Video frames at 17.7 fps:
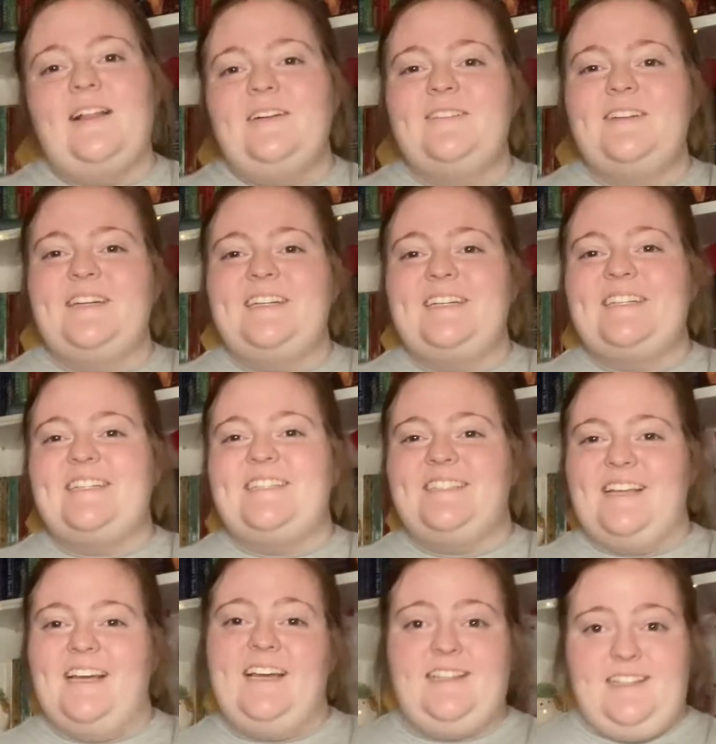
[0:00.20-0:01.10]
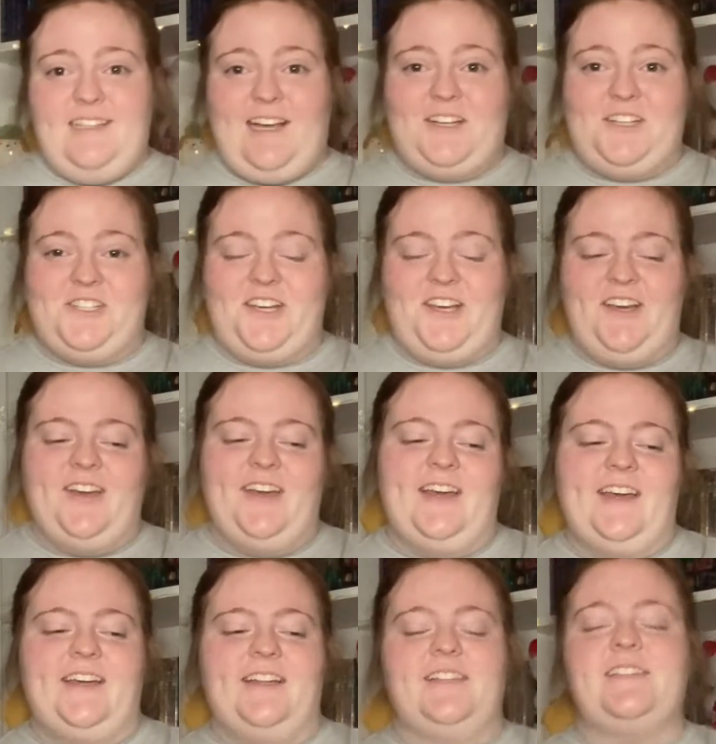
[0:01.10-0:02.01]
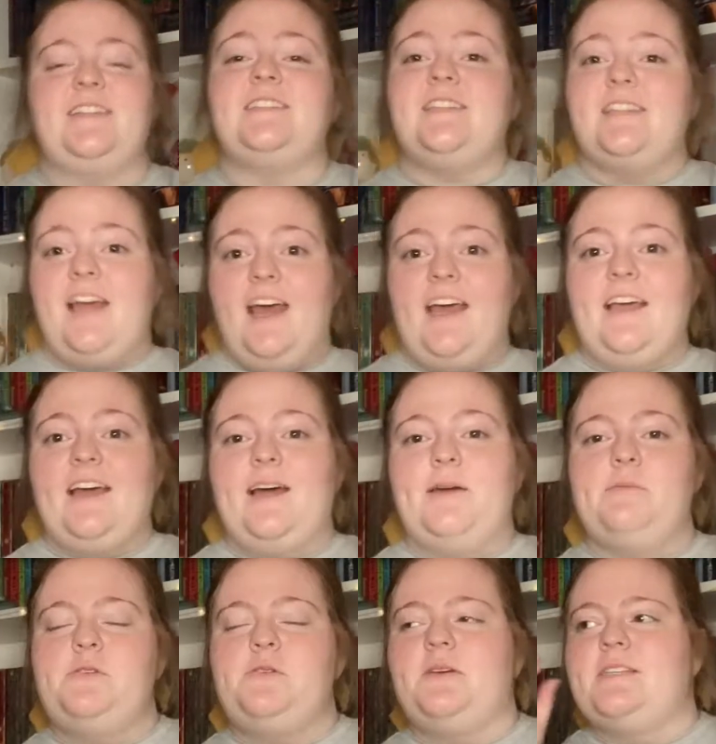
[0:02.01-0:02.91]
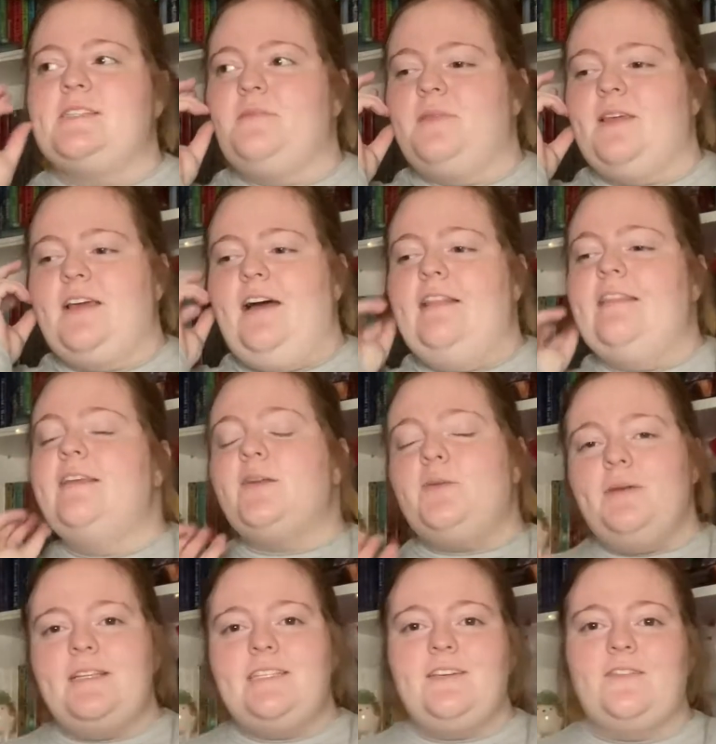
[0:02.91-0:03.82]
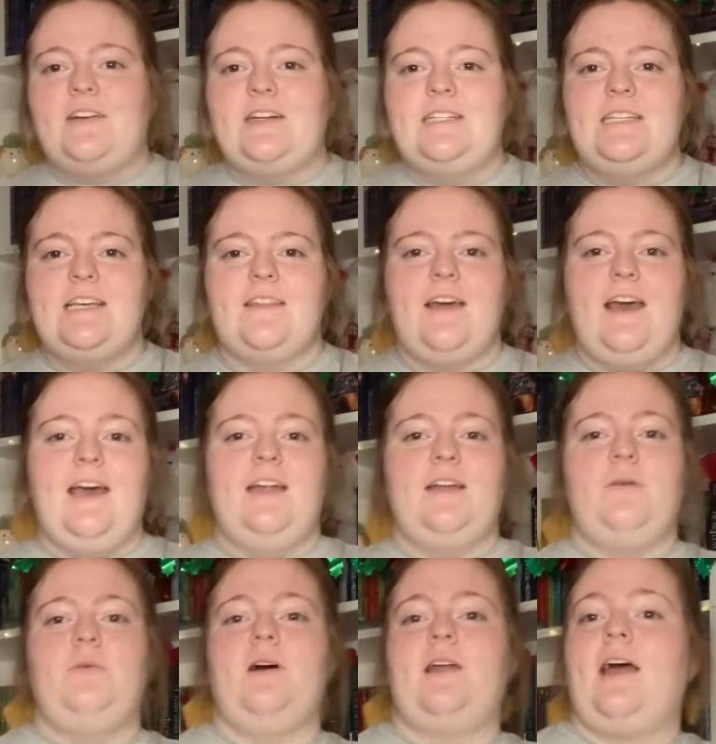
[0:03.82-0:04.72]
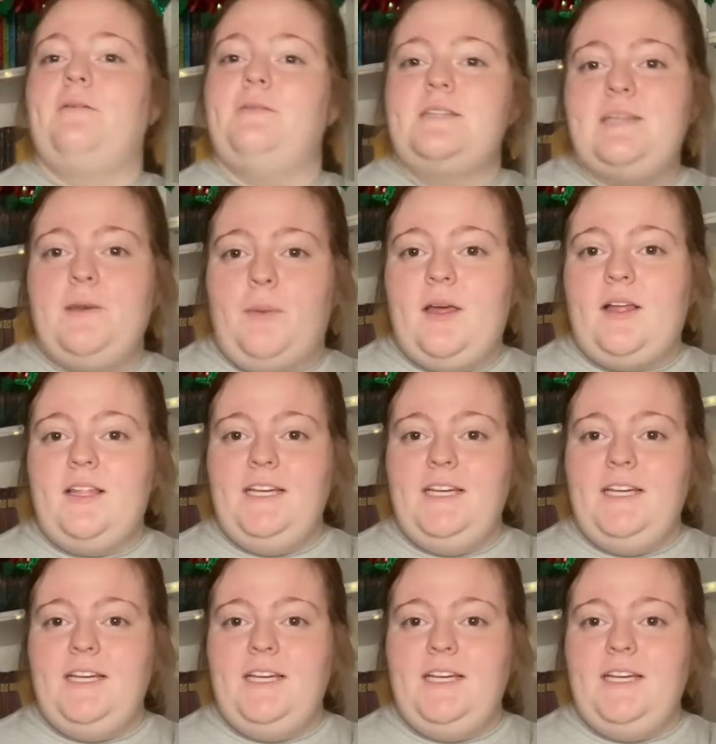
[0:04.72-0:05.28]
readers, it's Sasha, and today I'm doing something a little bit different than what I would typically